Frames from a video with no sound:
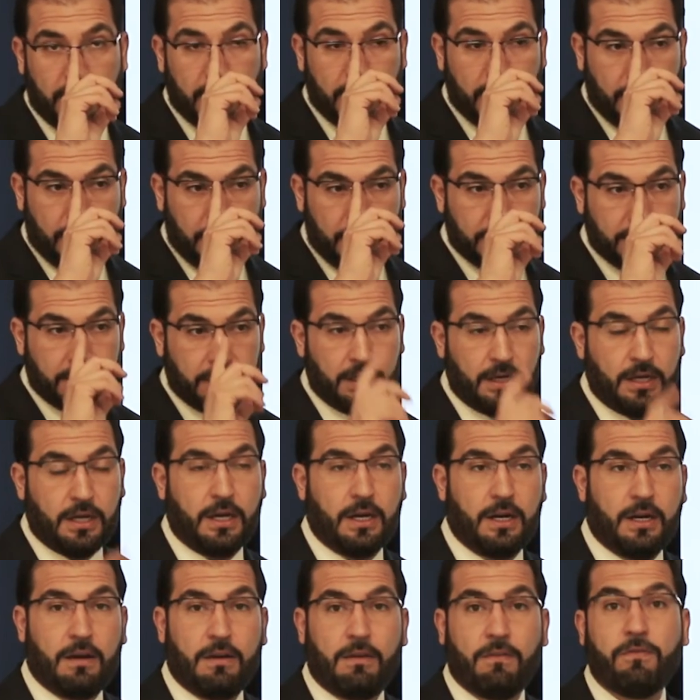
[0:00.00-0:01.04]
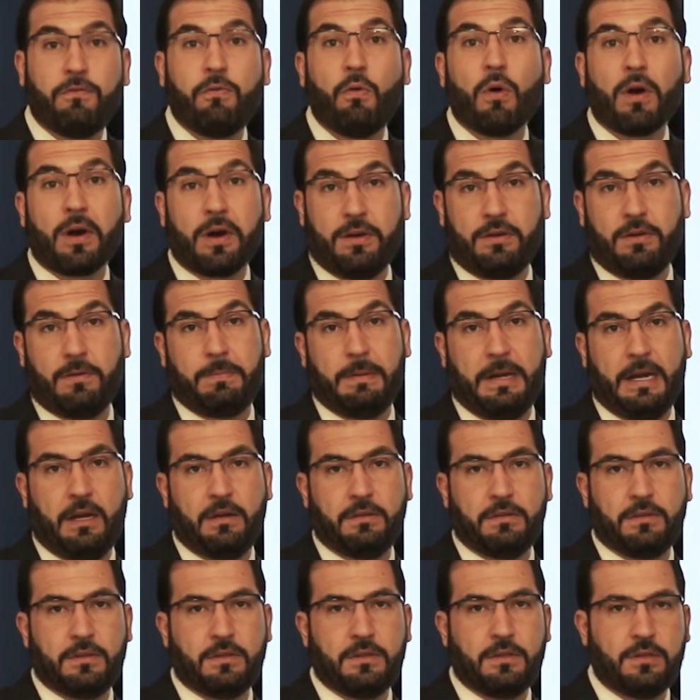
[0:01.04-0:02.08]
is 400
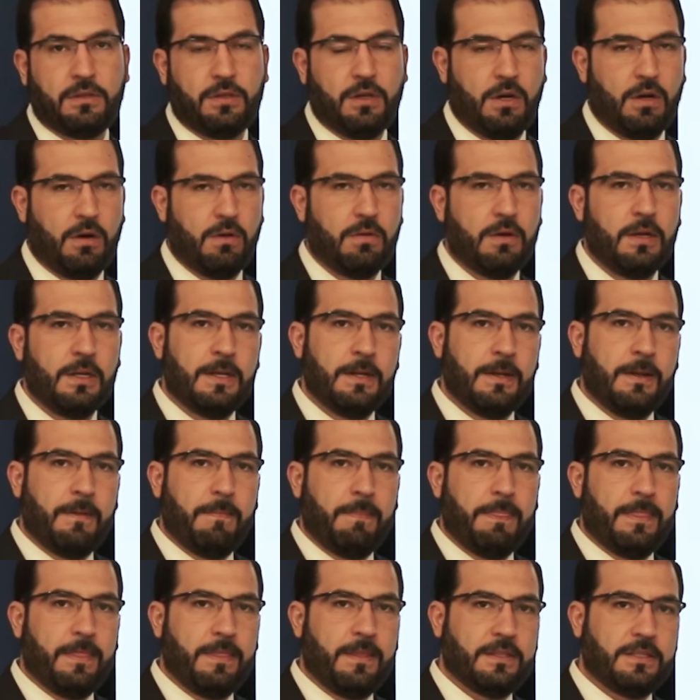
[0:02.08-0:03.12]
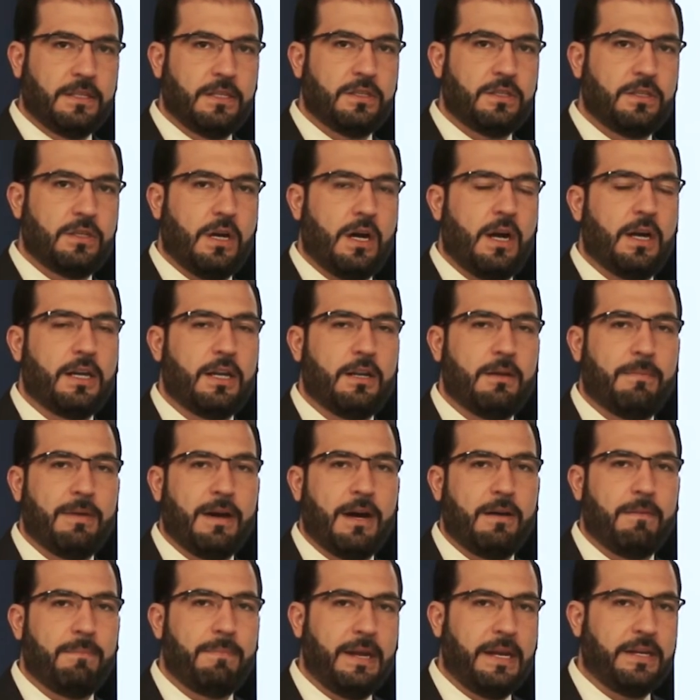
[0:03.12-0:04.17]
pounds. So this is talking
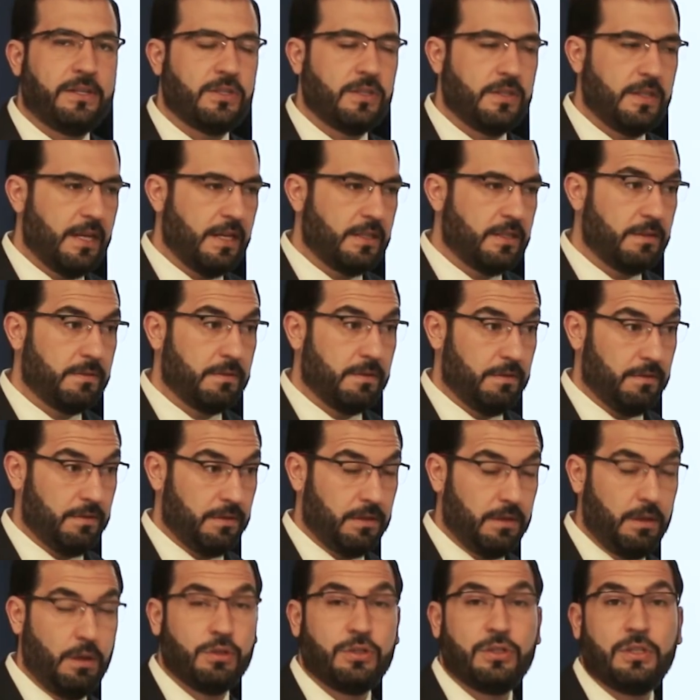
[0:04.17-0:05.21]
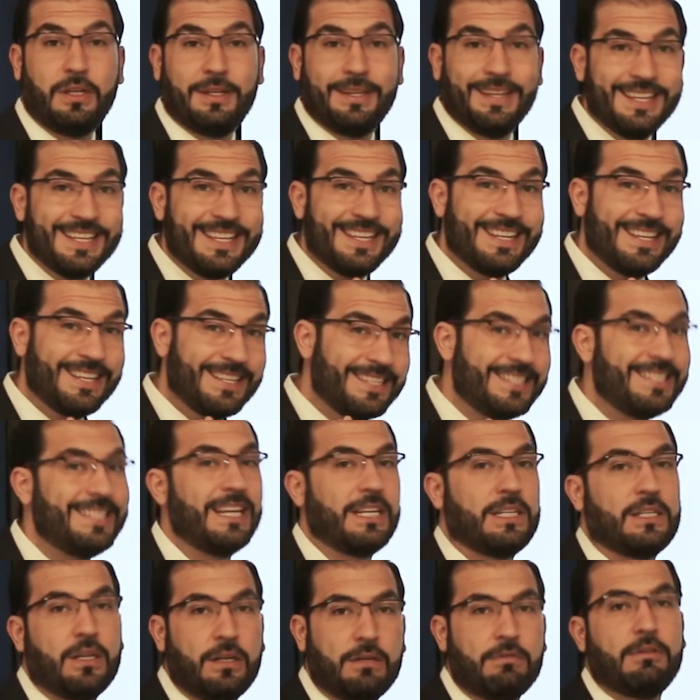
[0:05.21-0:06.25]
about a patient that's close to
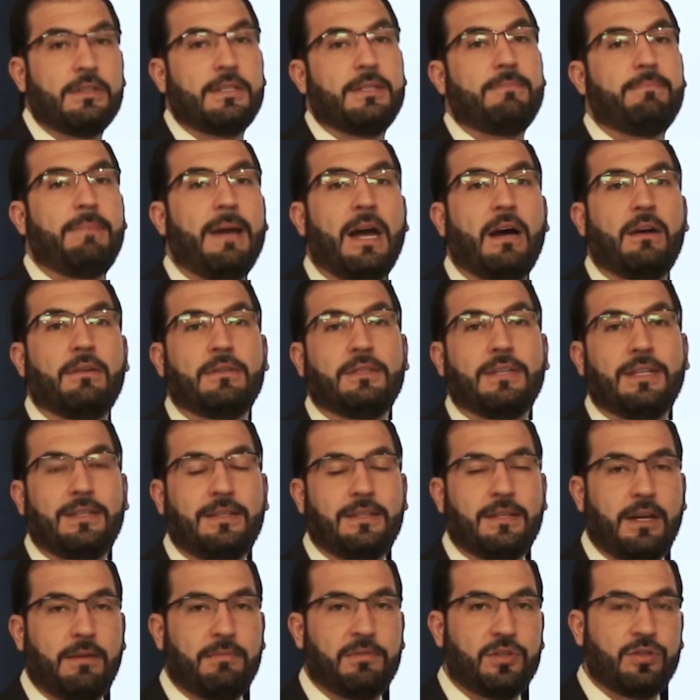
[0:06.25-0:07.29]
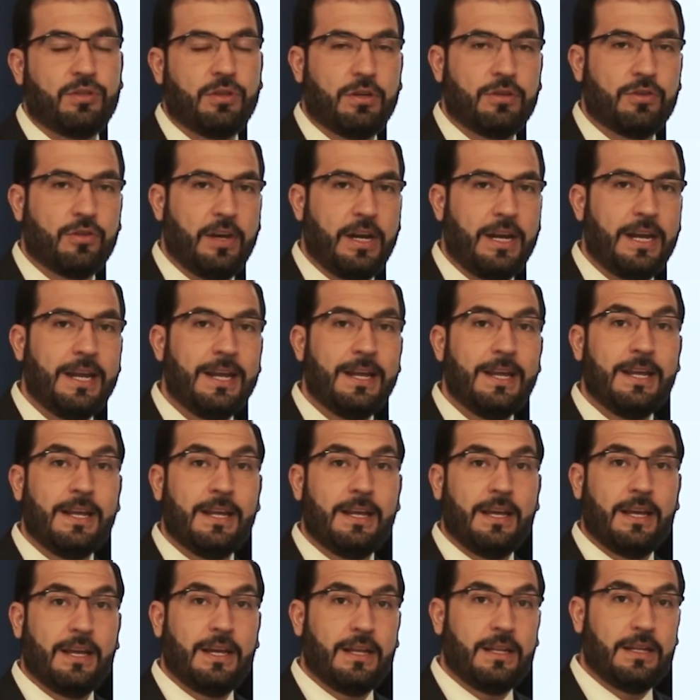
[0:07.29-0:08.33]
600 pounds at the time of surgery.
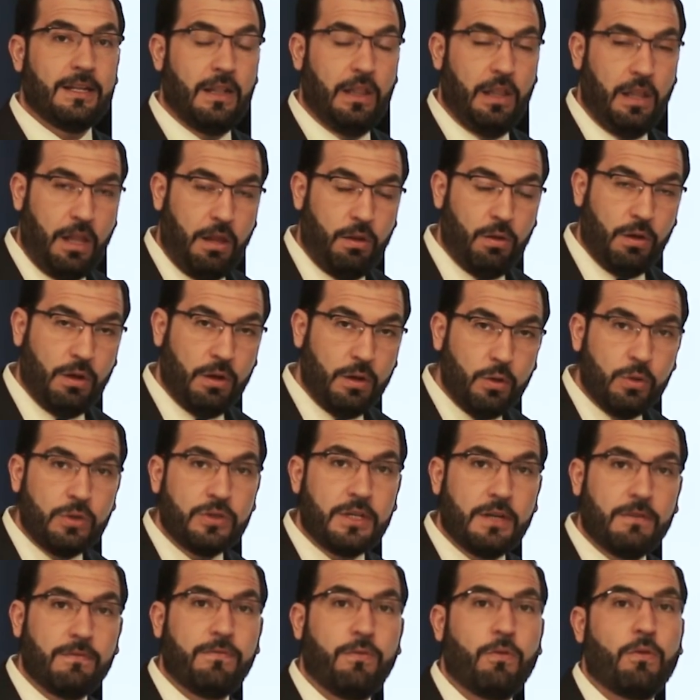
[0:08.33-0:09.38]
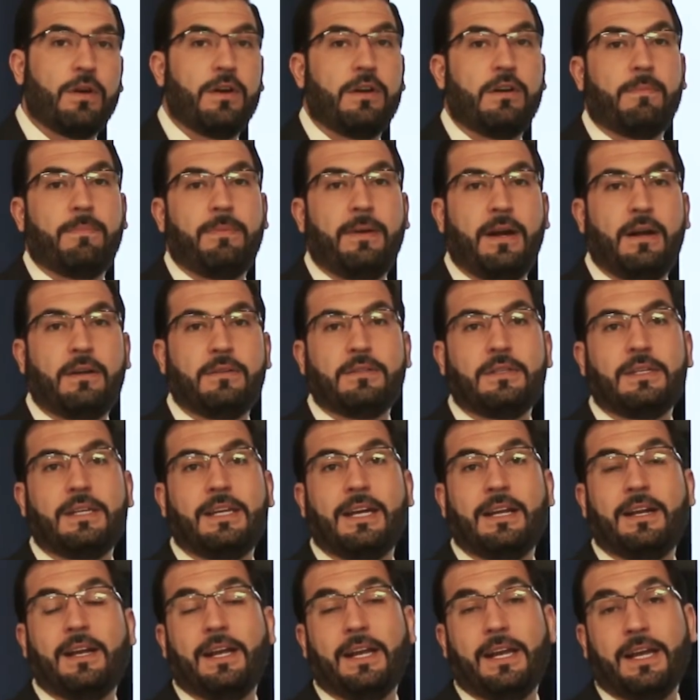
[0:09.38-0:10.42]
Losing 400 pounds
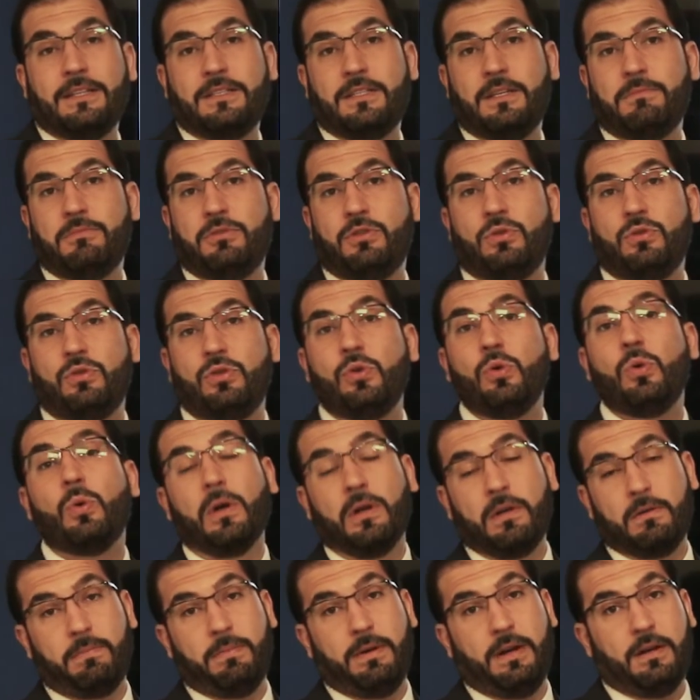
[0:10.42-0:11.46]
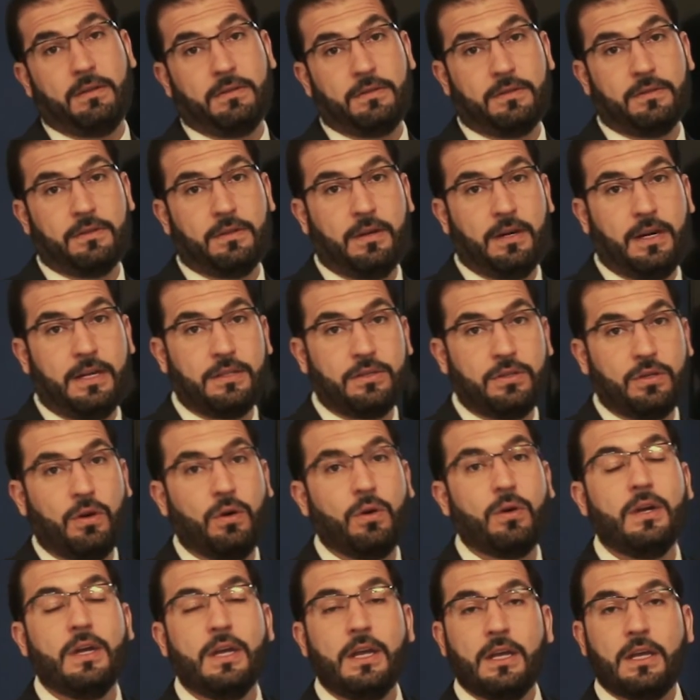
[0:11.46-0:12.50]
gets him to 200 pounds. All right,
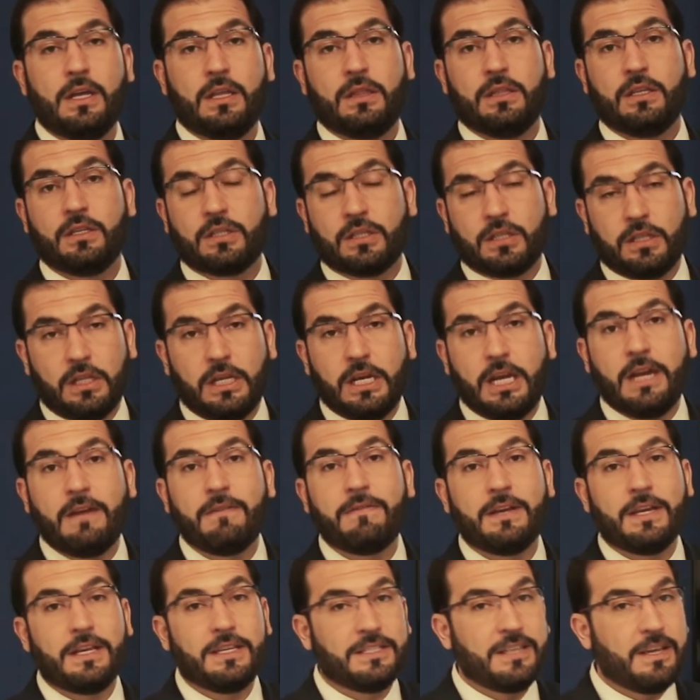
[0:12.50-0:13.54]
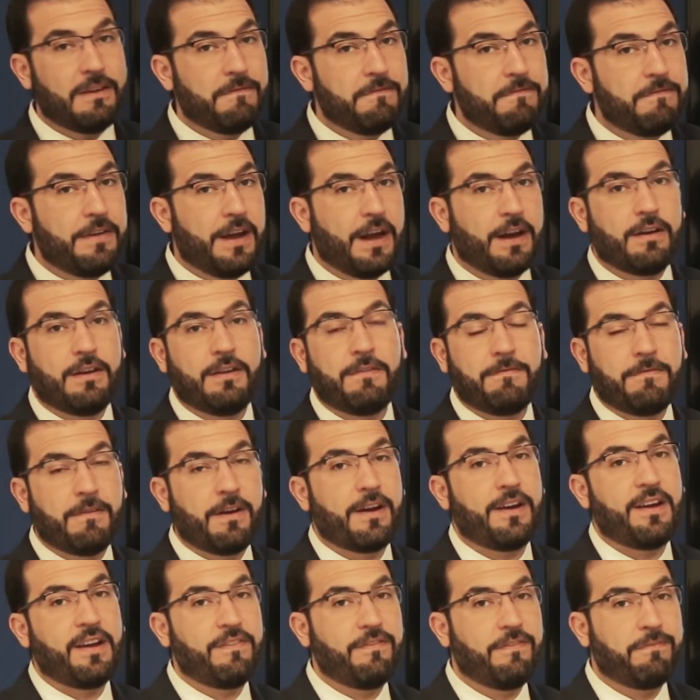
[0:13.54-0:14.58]
so the sleeve is a very